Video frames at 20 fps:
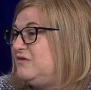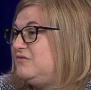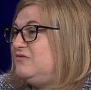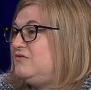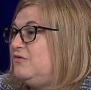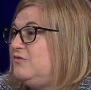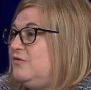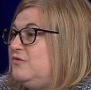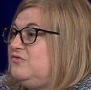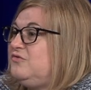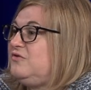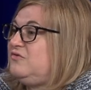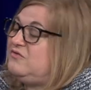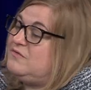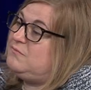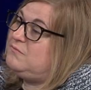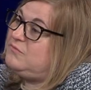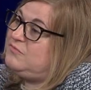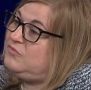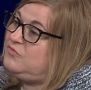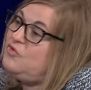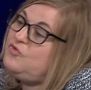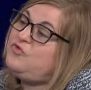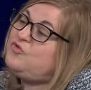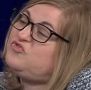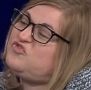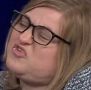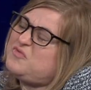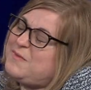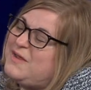So those are some those
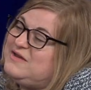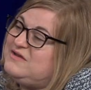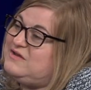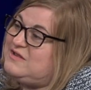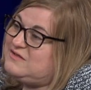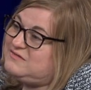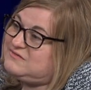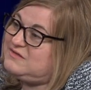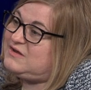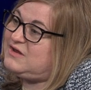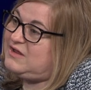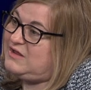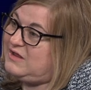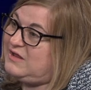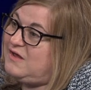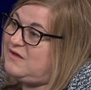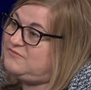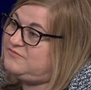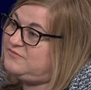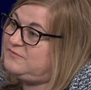are some ideas that I have.